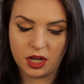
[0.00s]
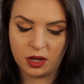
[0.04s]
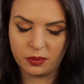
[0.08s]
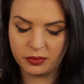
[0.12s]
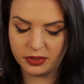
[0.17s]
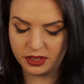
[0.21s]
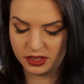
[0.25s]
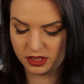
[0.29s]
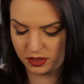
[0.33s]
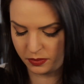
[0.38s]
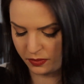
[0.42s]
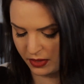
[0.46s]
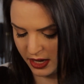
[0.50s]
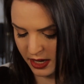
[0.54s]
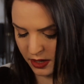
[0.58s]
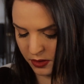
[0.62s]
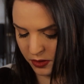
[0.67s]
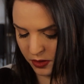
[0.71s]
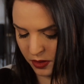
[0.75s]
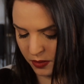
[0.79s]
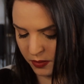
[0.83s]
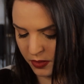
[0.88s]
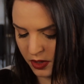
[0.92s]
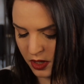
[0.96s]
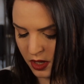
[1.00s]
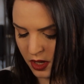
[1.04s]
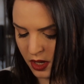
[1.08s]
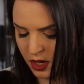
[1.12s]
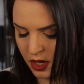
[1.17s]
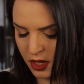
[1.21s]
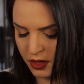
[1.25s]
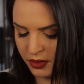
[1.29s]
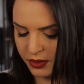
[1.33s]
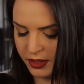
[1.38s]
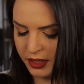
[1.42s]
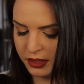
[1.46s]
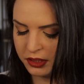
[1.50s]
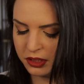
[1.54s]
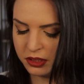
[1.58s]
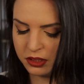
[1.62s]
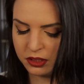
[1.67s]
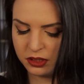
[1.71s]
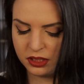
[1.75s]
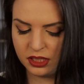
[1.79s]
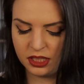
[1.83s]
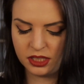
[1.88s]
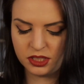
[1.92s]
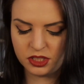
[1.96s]
companies that make them. This
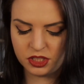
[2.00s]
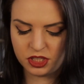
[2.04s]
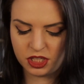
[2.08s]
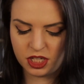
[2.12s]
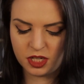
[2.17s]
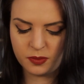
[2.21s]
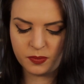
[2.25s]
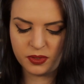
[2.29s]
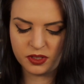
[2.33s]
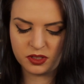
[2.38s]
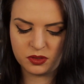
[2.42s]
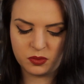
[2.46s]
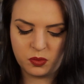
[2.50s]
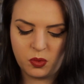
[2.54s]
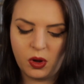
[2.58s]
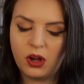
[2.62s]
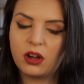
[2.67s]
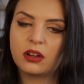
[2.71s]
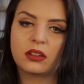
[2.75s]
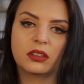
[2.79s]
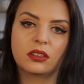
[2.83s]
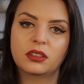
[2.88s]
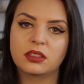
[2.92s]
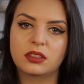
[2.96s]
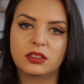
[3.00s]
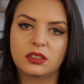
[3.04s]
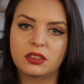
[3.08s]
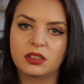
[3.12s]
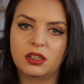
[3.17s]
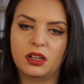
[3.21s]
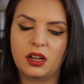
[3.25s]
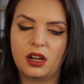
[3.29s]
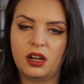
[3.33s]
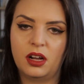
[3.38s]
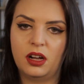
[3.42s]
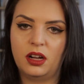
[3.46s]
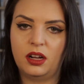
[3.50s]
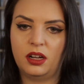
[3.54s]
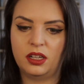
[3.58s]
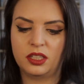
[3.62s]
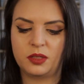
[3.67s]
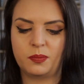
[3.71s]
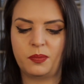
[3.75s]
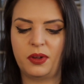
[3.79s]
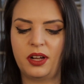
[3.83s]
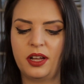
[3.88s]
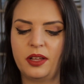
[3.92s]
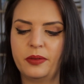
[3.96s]
is the cheapest one.
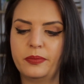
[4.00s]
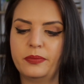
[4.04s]
It's by